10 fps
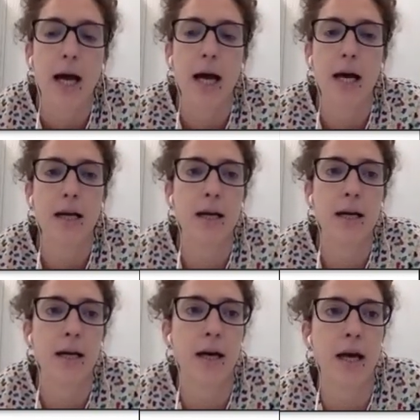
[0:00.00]

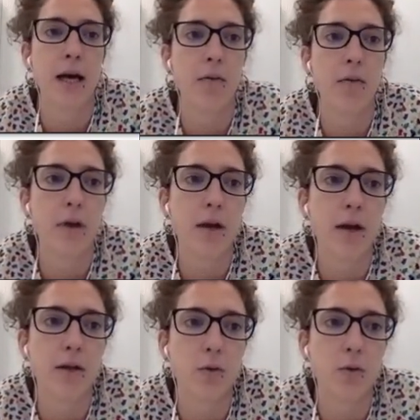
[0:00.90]
And I came
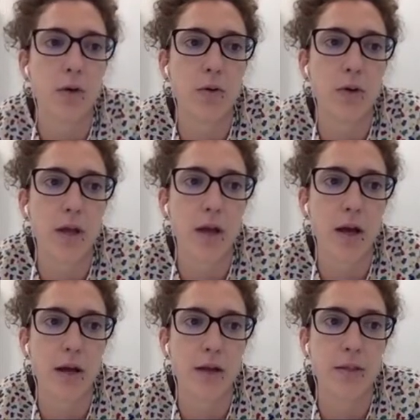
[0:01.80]
here to work with
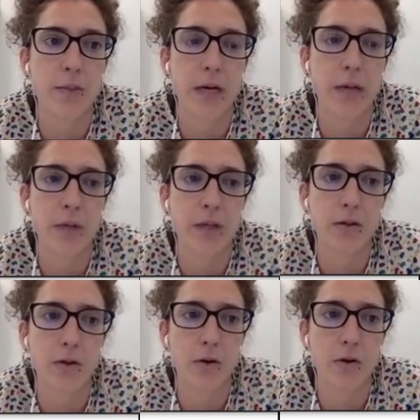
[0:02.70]
the Department
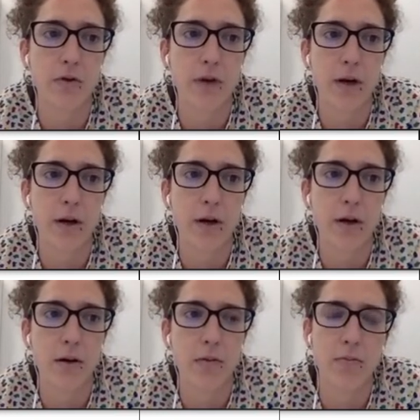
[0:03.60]
of
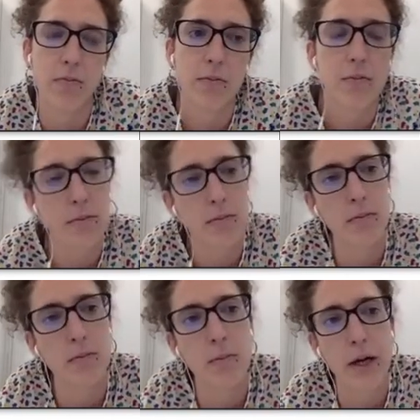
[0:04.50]

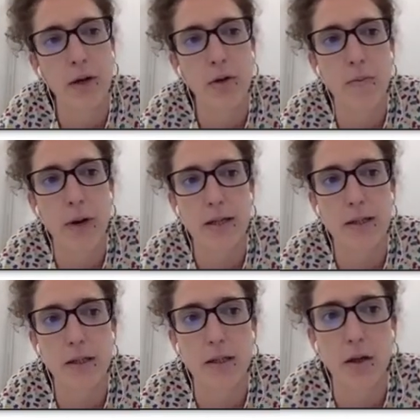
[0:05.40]

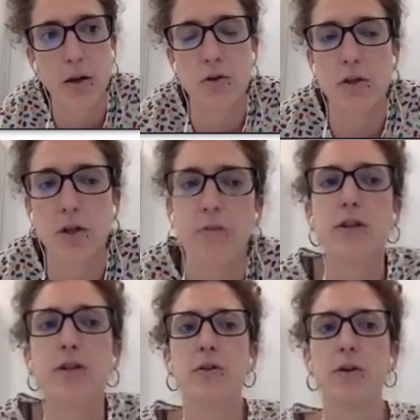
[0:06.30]
Biodiversity
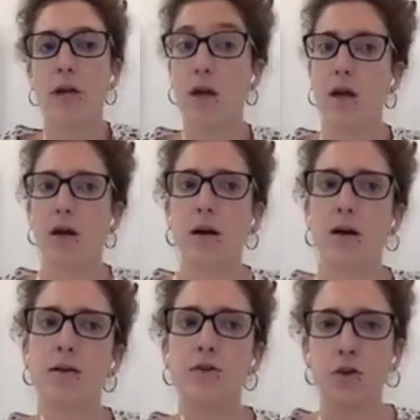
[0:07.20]
Conservation in
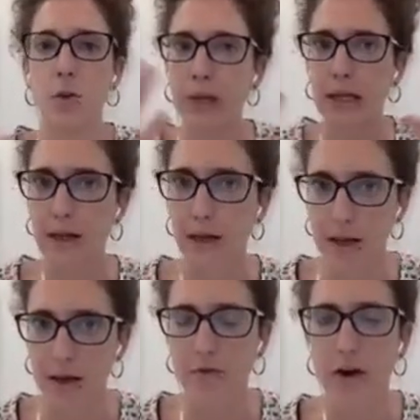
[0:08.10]
tropical
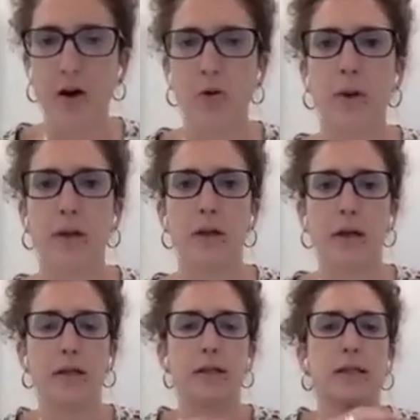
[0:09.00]
environmentals.